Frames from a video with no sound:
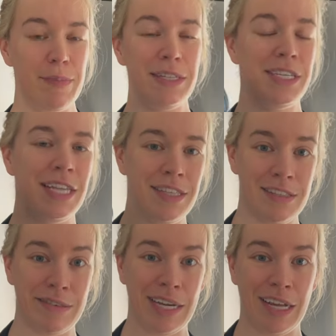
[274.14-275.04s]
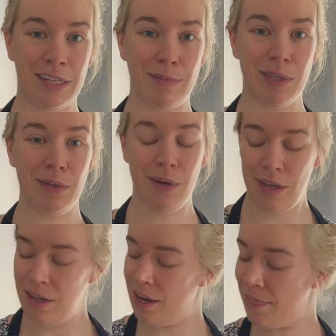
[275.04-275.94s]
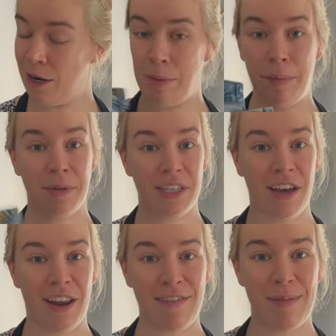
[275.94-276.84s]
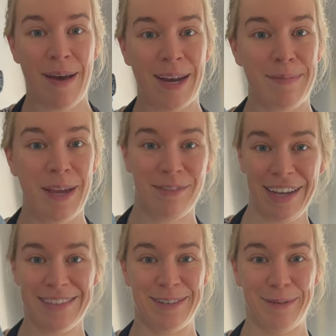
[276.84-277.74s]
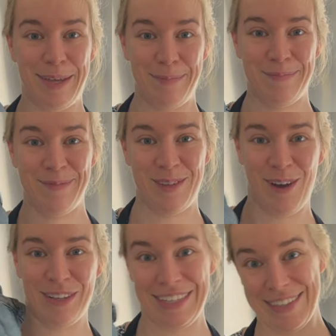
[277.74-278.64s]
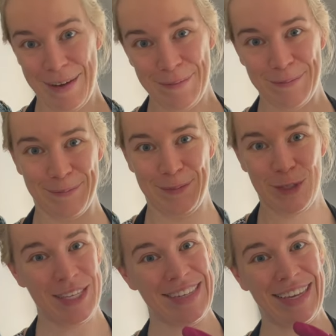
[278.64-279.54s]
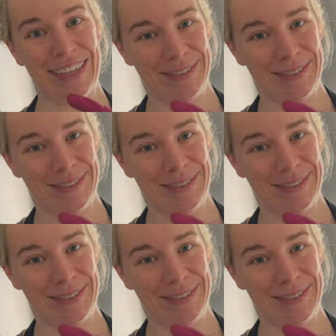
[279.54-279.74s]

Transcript: bit to get these the right color blue, and then I'll be able to cut off the bottom and rhinestone them. So let's go to the sink.